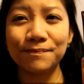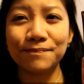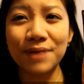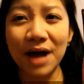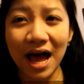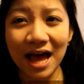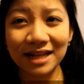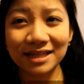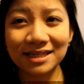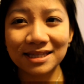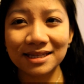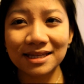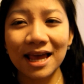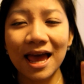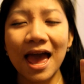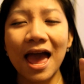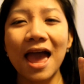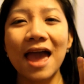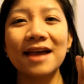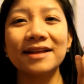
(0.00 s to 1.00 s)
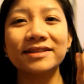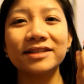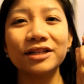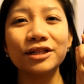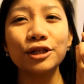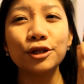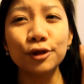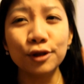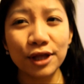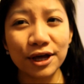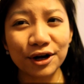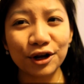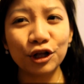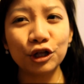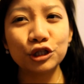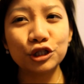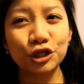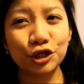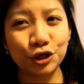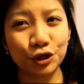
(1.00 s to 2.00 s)
but it's a
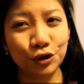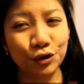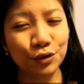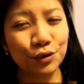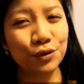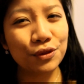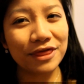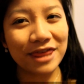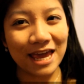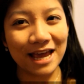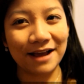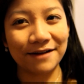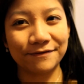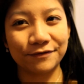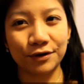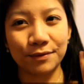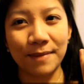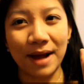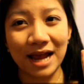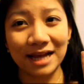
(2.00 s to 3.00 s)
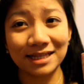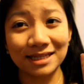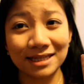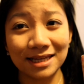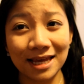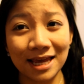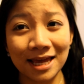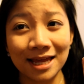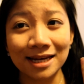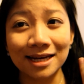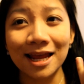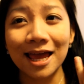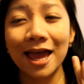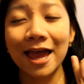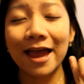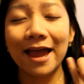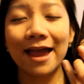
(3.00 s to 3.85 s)
little too thick for my skin,